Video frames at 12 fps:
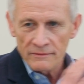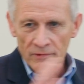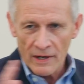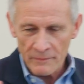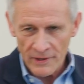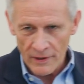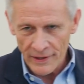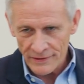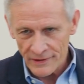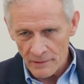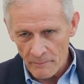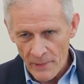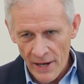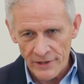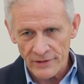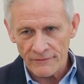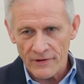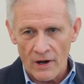what I'm calling
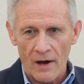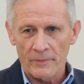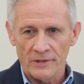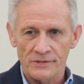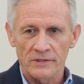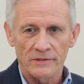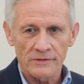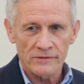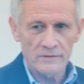competitive competencies.